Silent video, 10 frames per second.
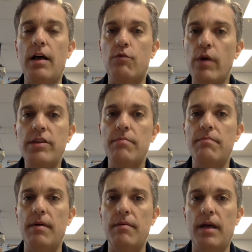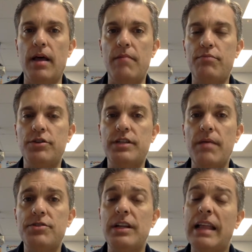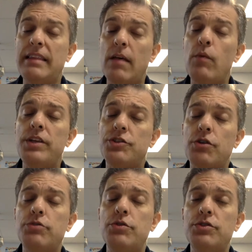rhythm perception, and then we started